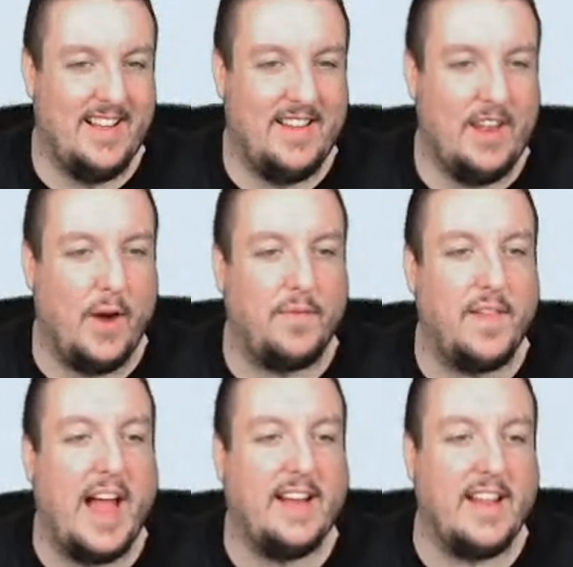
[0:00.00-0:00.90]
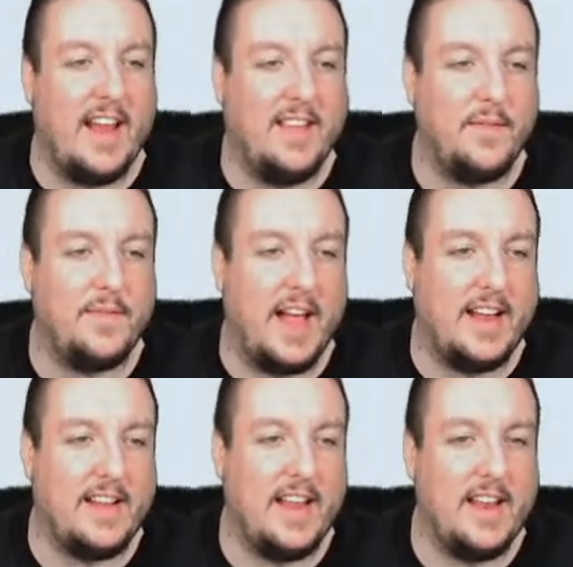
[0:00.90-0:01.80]
No, Flag Day. Isn't Flag
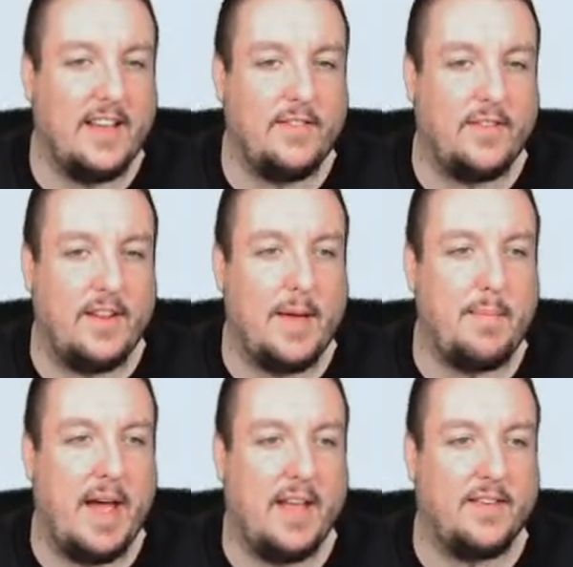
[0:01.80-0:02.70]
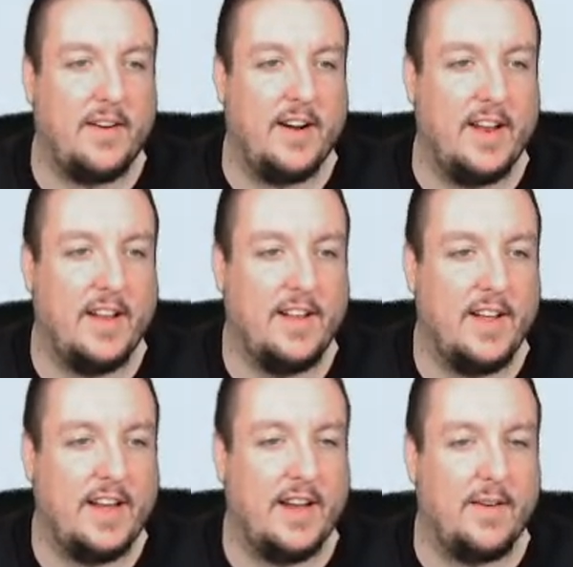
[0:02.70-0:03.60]
Day next, or did that pass already? I
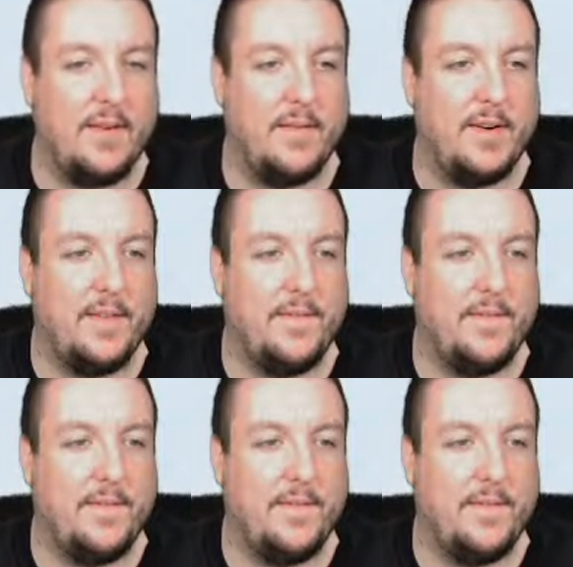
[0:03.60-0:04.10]
can't remember.